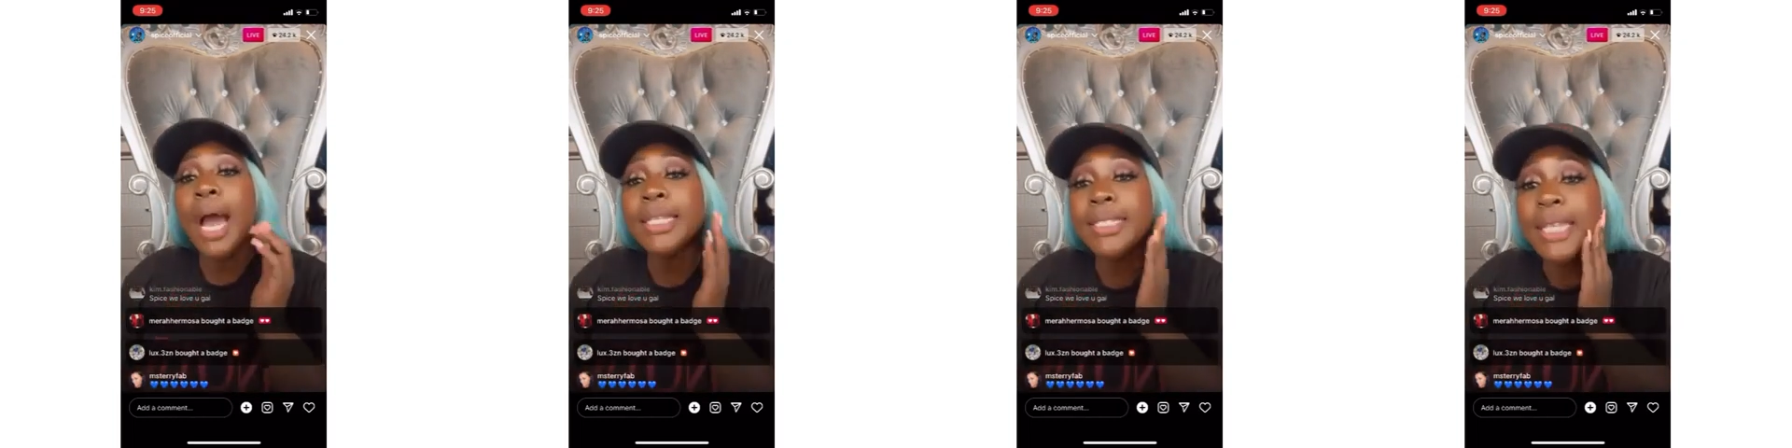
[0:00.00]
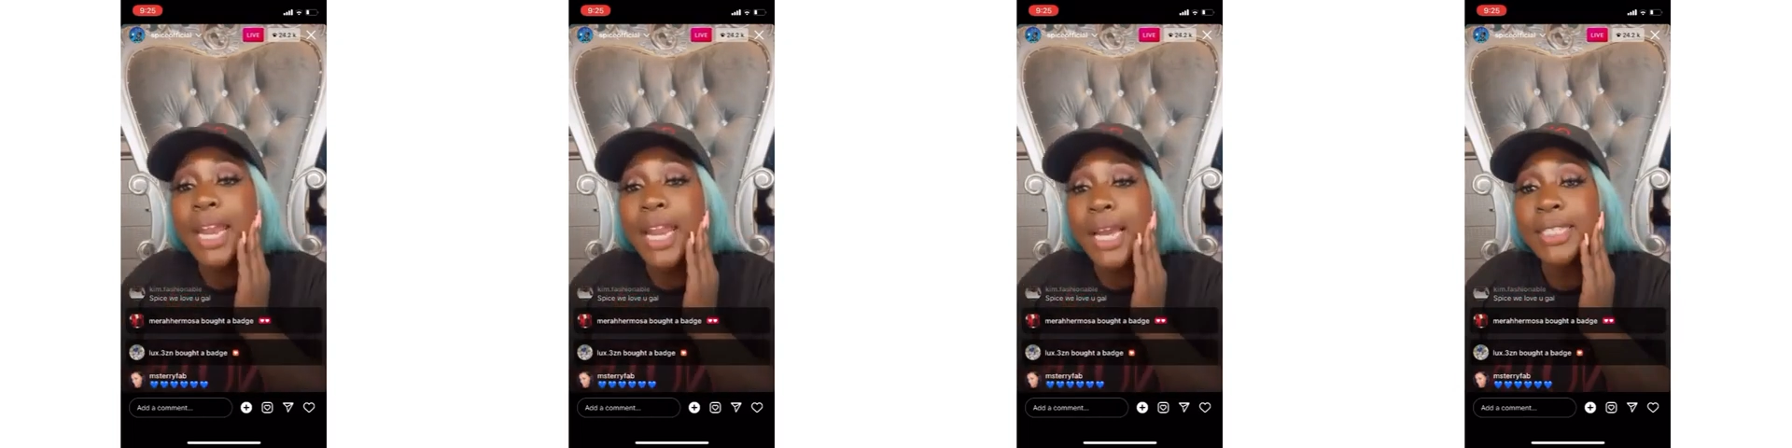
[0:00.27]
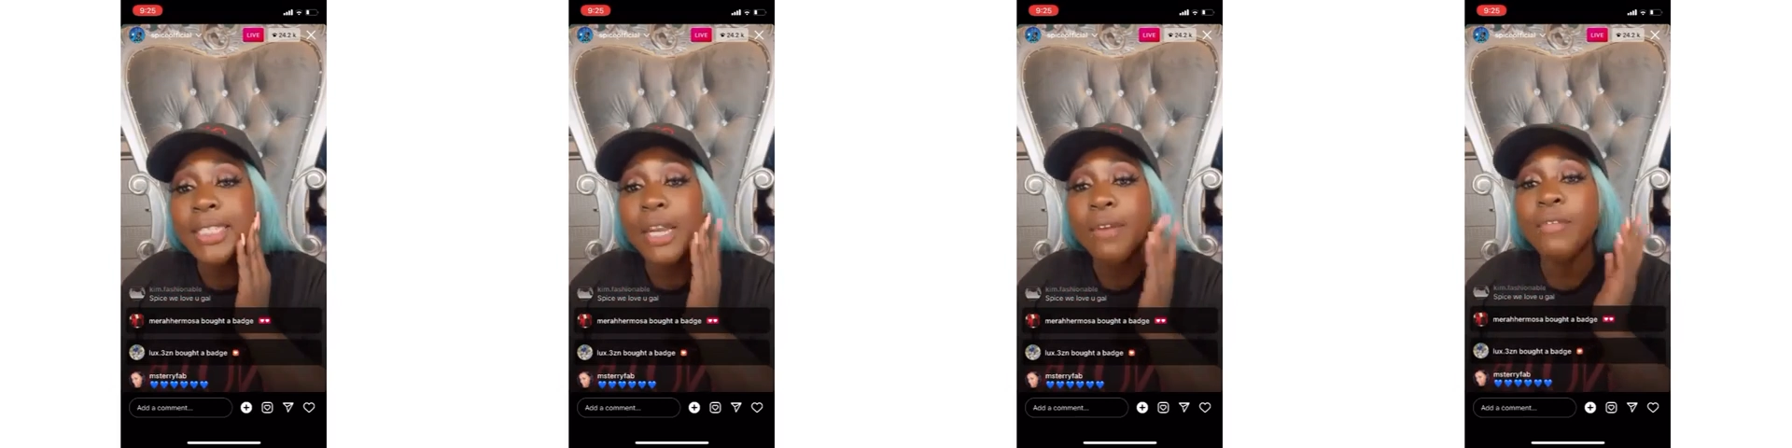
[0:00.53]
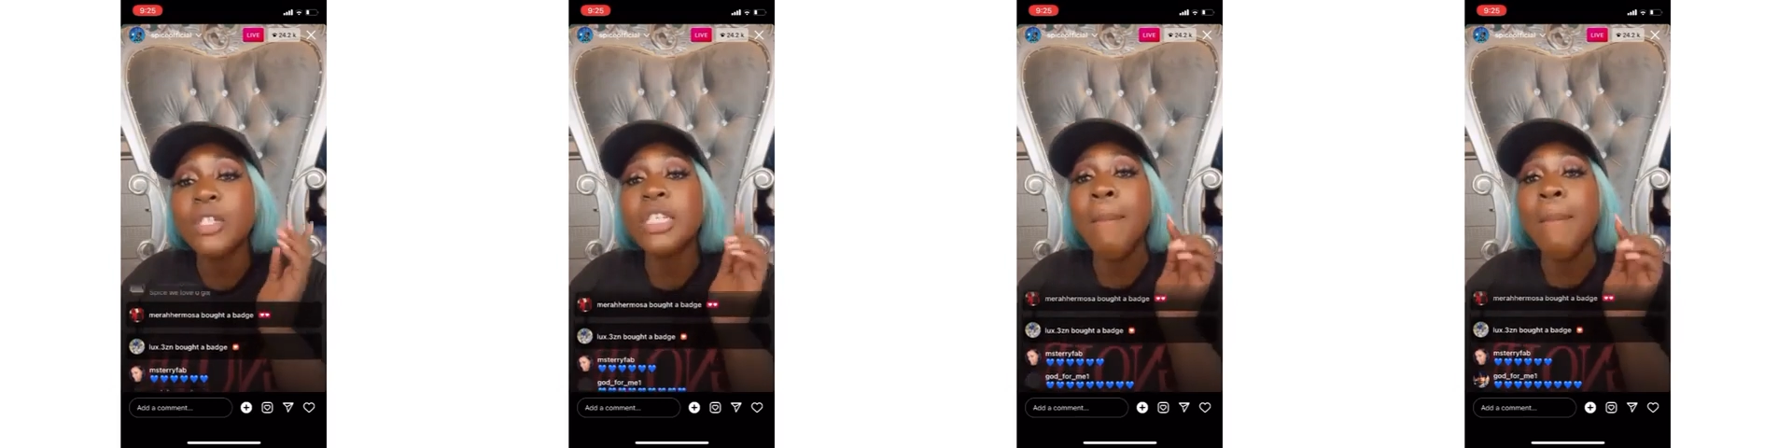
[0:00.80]
at Tanya Stevens,
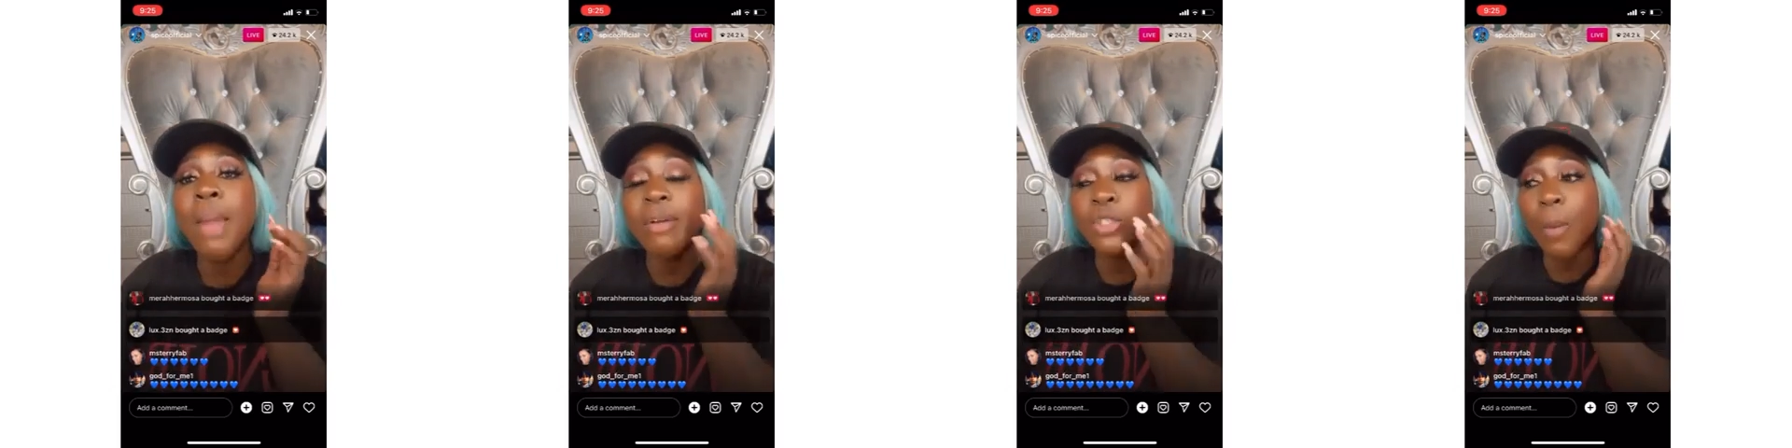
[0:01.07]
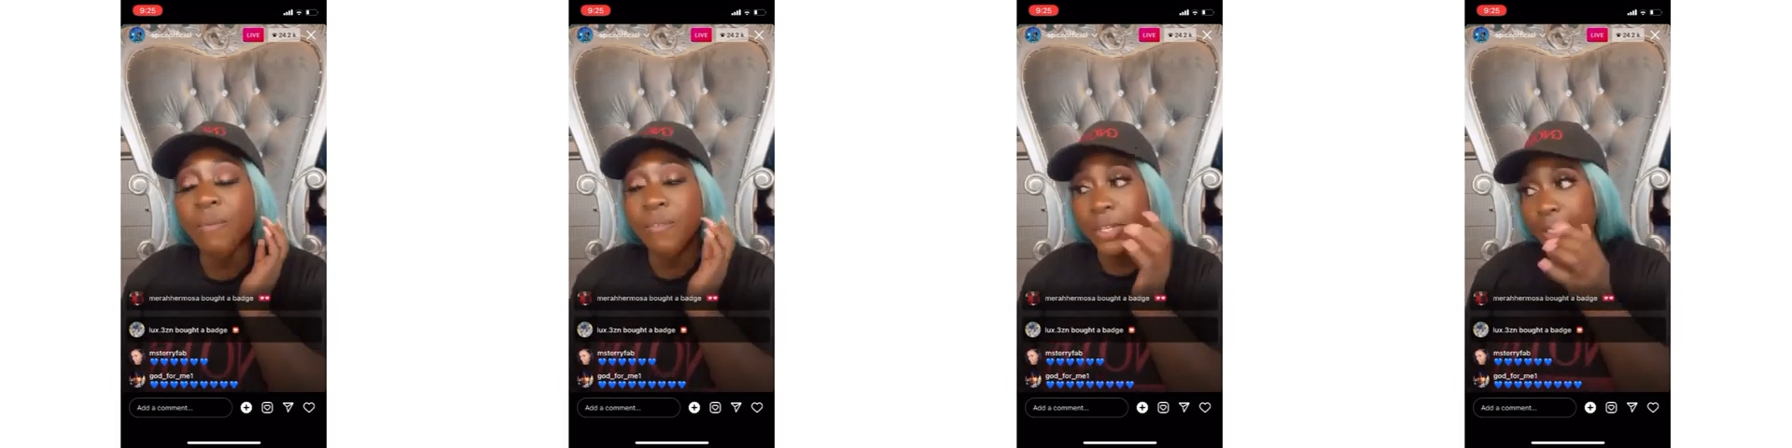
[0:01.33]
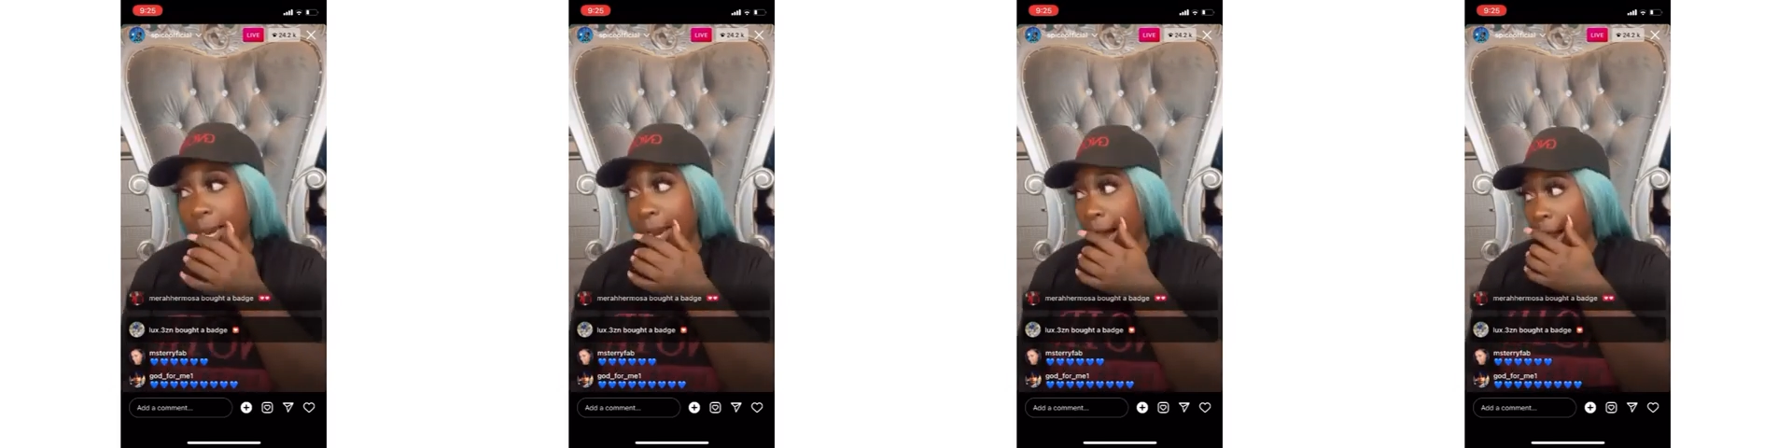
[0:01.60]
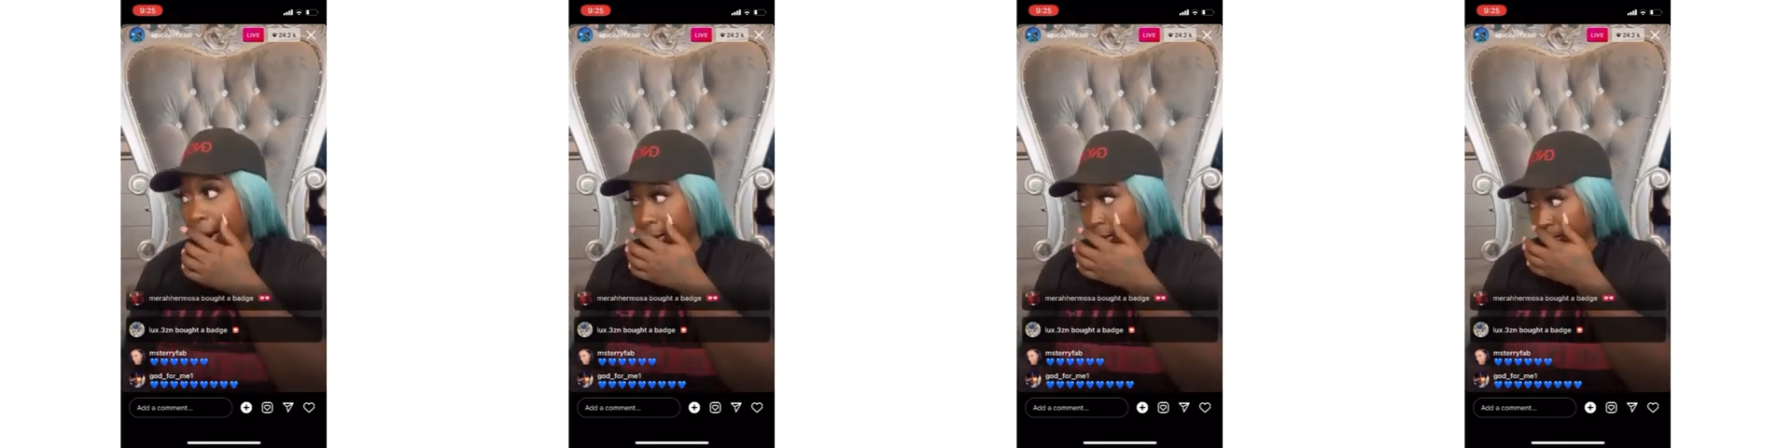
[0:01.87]
can we have something to tell
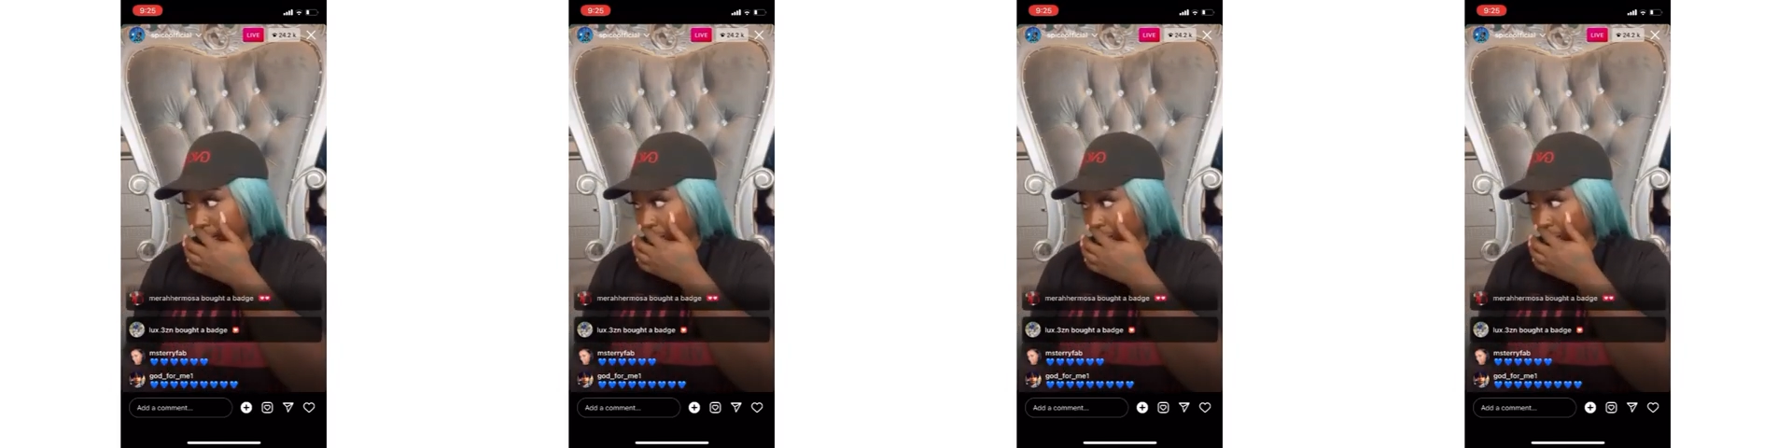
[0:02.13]
her?